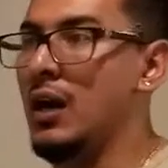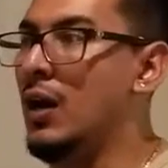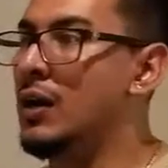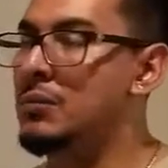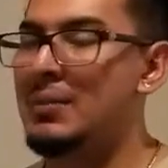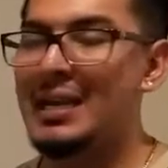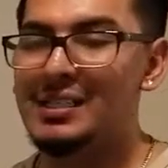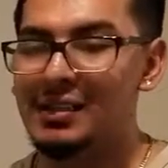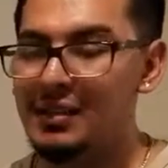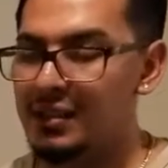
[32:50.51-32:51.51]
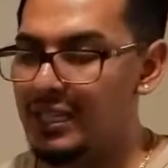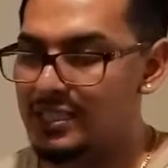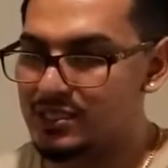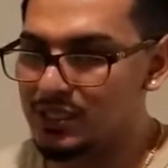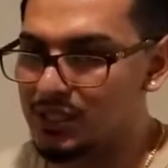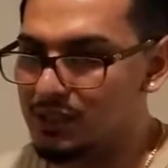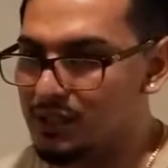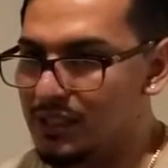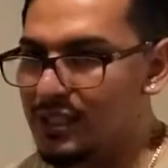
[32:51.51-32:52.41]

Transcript: automatically the last color.